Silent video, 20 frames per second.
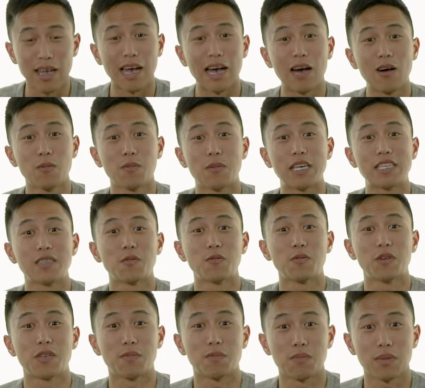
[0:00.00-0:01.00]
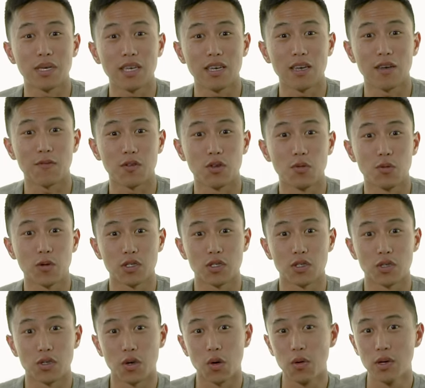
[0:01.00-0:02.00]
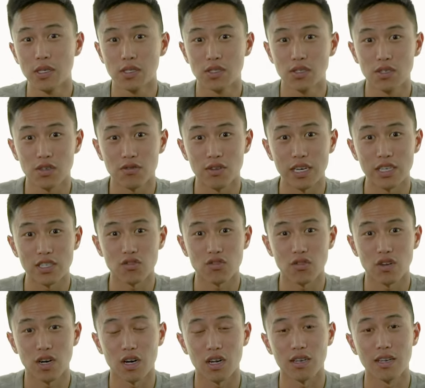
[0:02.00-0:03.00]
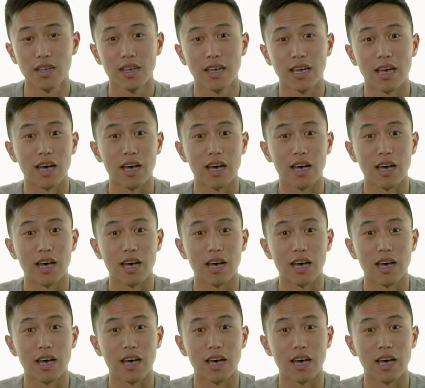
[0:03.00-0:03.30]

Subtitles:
How amazing would it be if you were to go into your restaurant,